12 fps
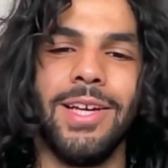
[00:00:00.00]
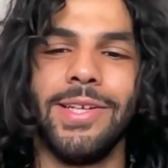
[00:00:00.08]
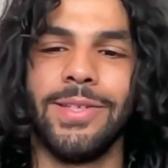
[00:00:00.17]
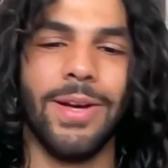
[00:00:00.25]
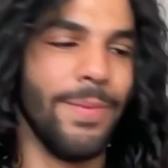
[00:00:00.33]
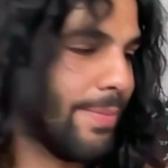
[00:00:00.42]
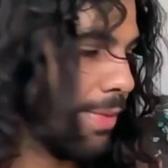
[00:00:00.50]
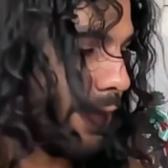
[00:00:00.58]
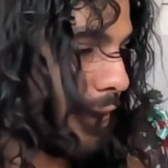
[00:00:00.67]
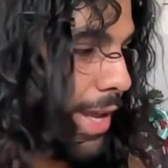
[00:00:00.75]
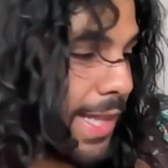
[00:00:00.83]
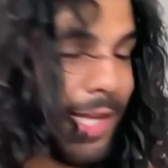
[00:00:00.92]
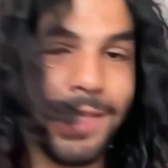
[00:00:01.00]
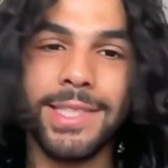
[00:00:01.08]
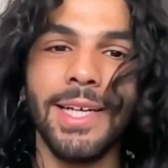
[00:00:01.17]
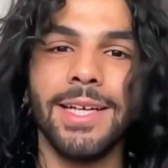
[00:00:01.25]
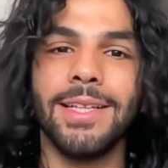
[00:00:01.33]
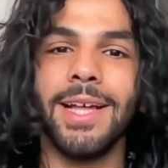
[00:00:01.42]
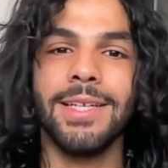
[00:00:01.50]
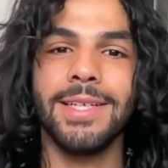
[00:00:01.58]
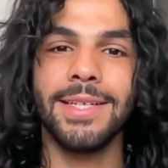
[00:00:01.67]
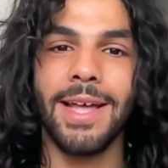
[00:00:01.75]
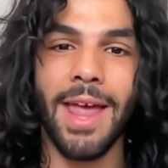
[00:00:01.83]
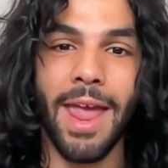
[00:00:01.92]
So yeah, that's it.
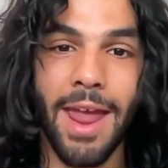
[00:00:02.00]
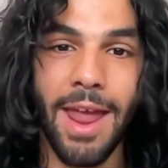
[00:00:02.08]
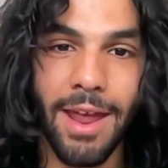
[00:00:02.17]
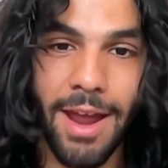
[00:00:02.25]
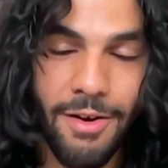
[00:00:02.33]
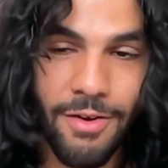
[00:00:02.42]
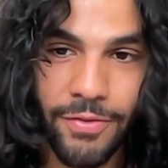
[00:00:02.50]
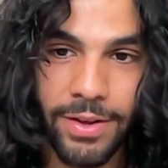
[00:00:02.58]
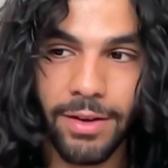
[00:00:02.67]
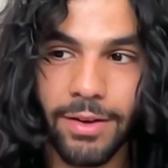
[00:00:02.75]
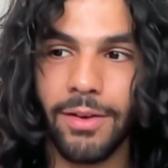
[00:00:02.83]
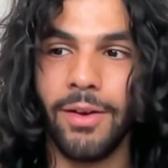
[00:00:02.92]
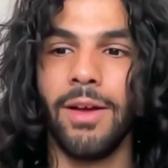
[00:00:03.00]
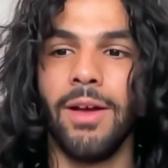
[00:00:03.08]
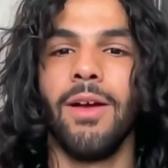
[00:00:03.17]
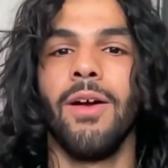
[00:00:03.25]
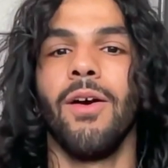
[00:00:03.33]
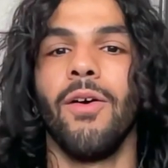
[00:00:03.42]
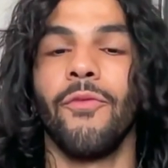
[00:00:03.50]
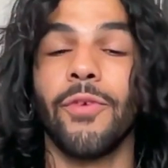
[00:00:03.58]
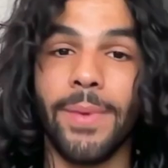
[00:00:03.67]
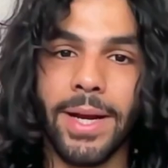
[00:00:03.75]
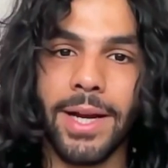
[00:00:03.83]
That's everything from my